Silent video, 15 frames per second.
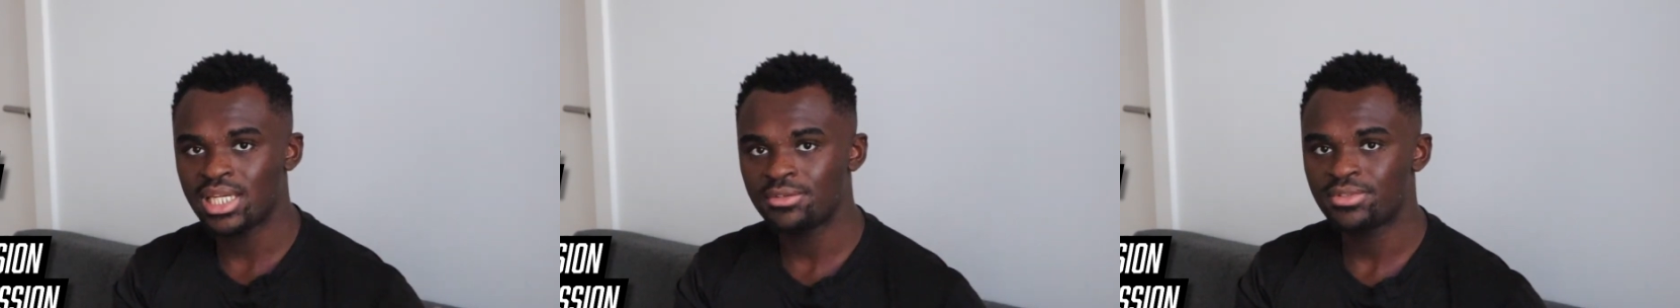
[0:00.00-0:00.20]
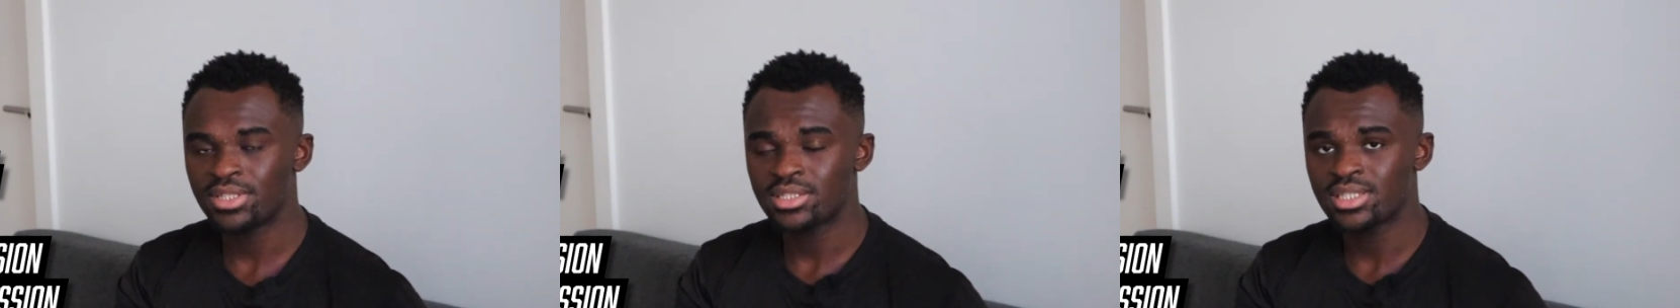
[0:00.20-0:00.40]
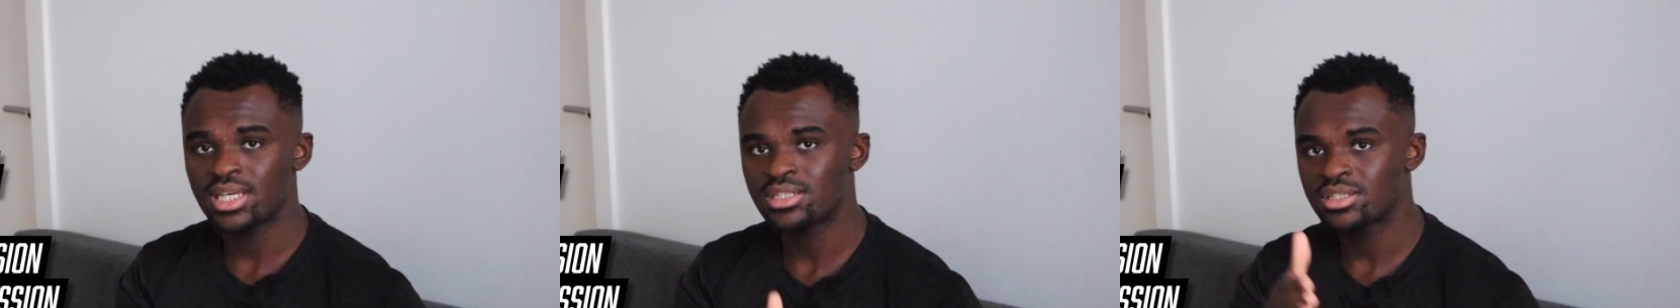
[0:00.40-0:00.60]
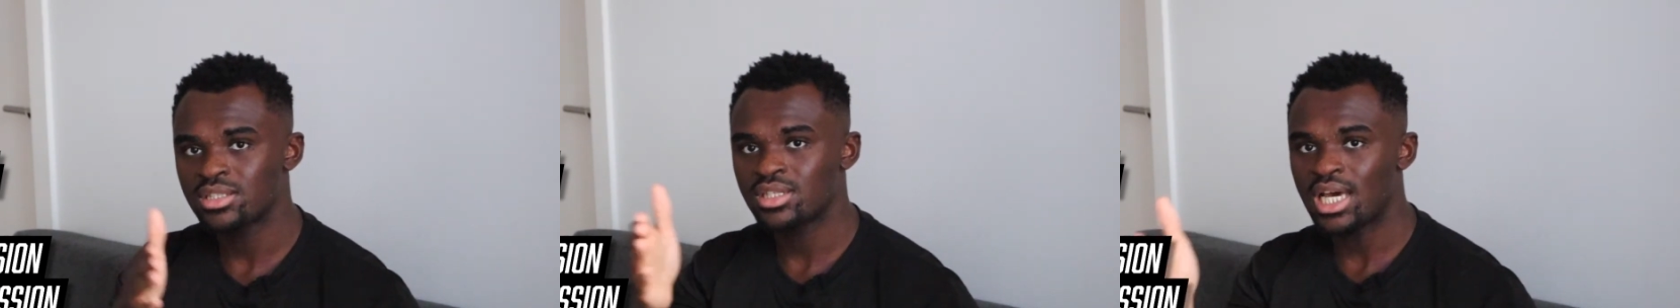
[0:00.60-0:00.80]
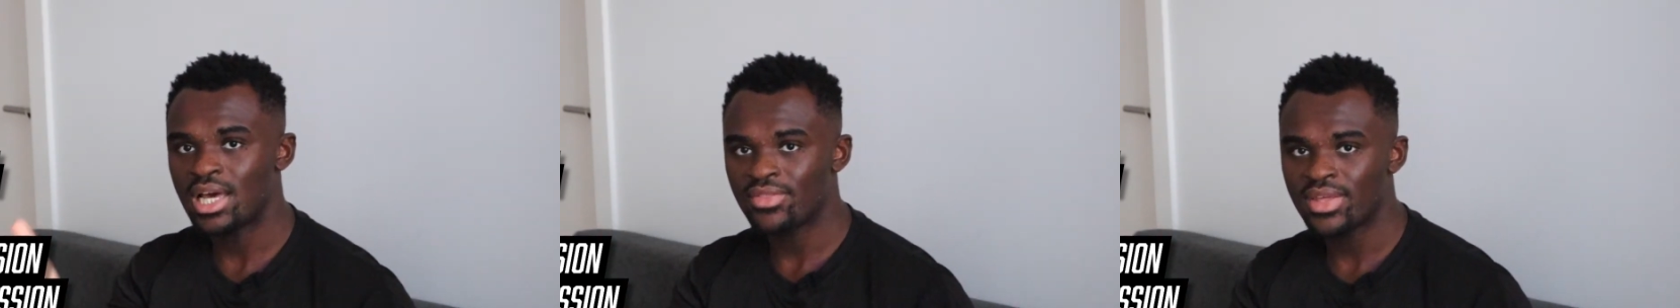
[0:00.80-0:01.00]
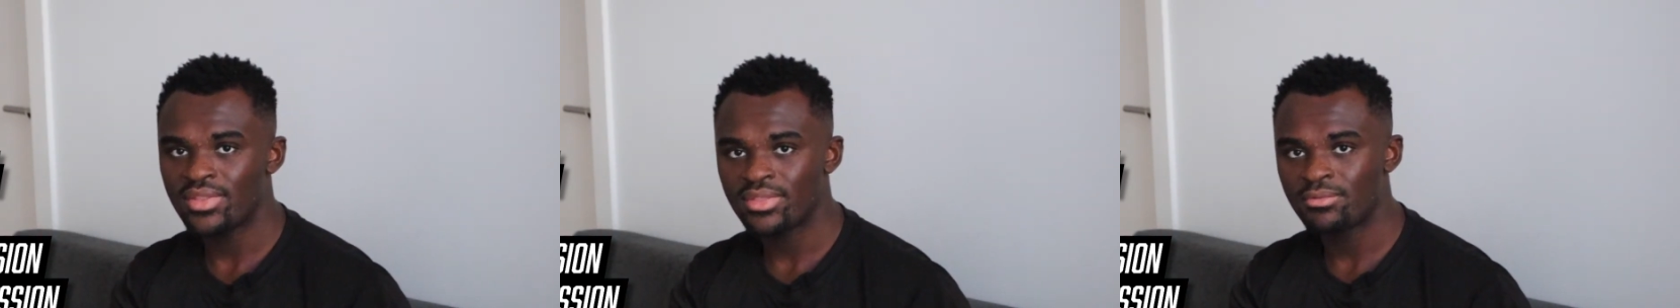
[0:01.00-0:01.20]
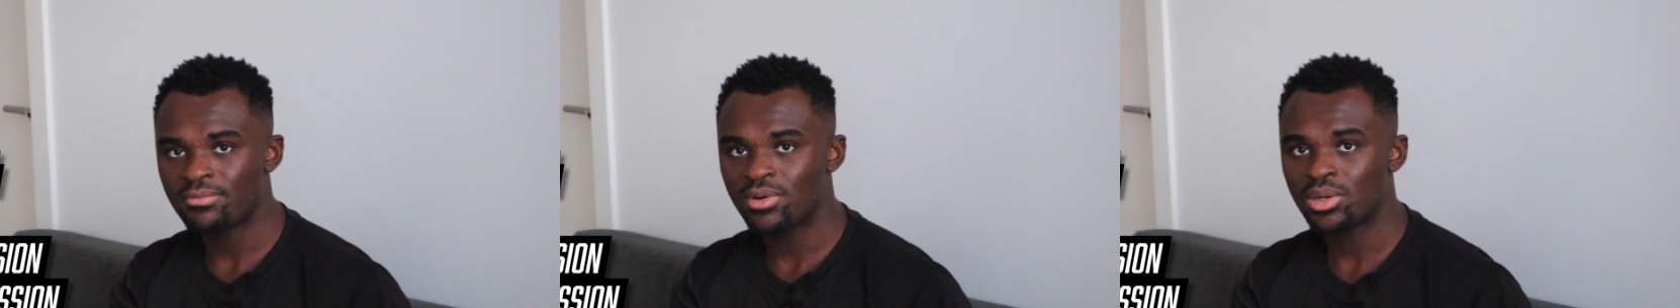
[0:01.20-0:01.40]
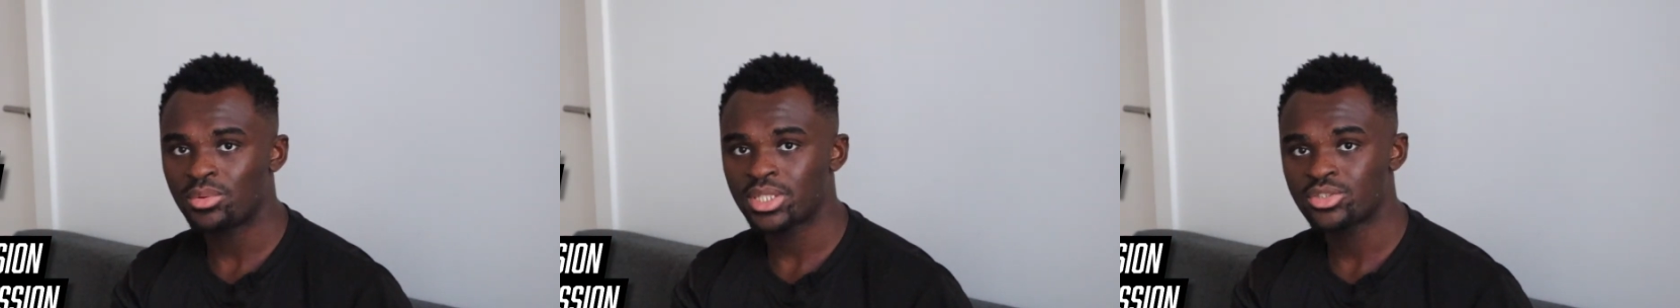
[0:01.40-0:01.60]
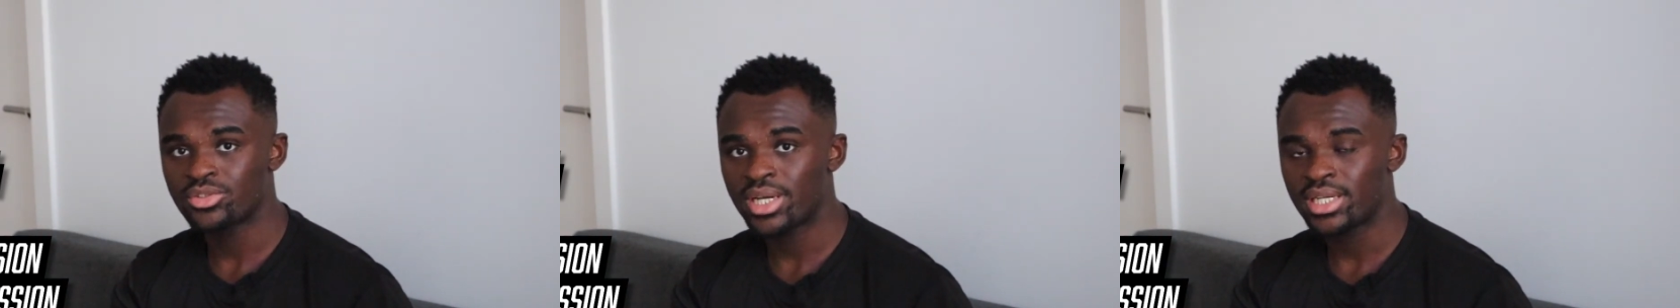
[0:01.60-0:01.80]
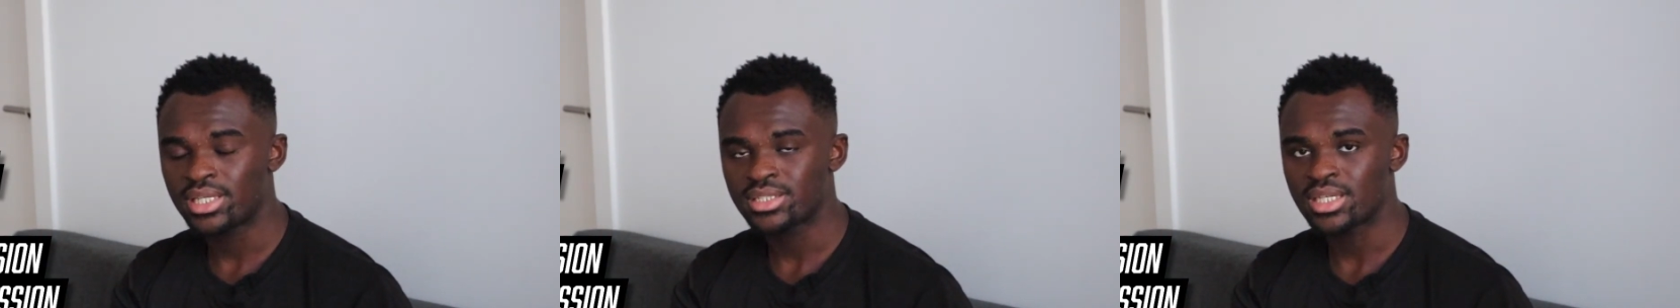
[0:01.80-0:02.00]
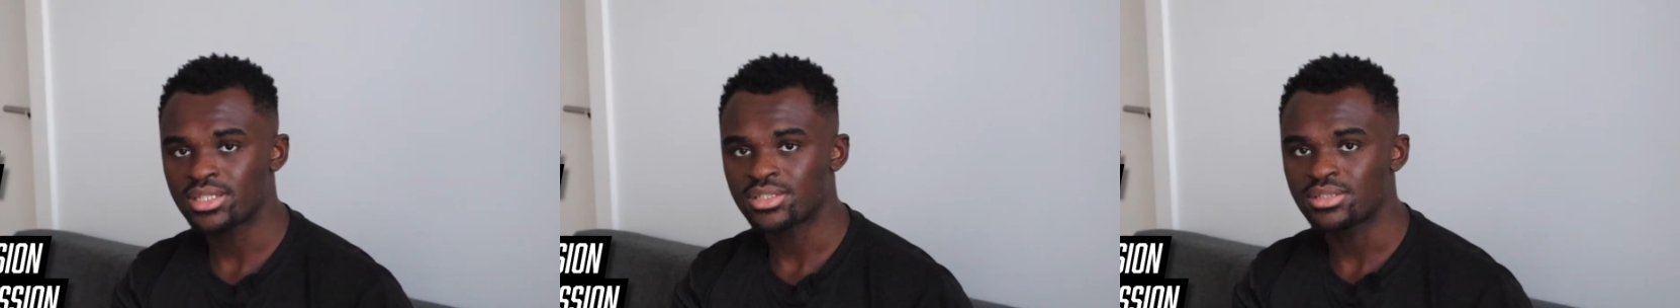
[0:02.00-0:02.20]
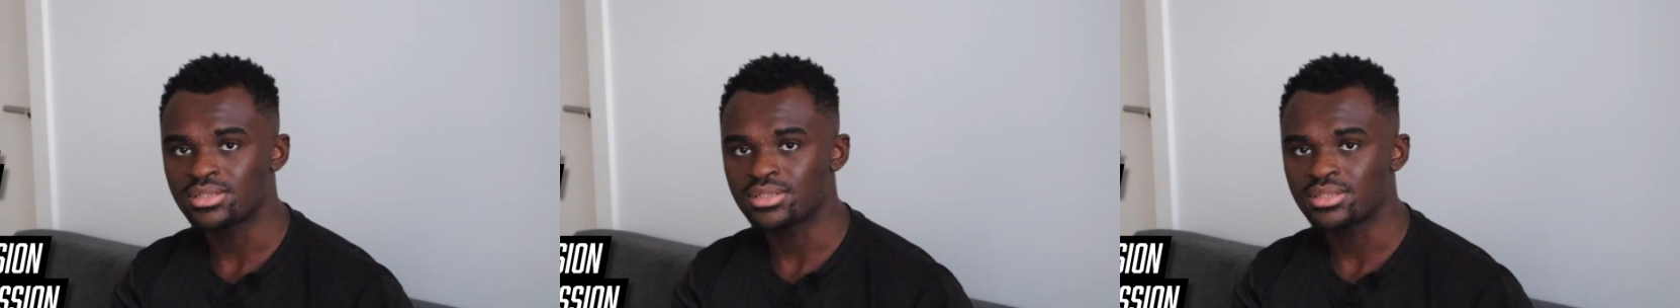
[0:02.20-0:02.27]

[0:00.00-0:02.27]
lifting session and then the following training session,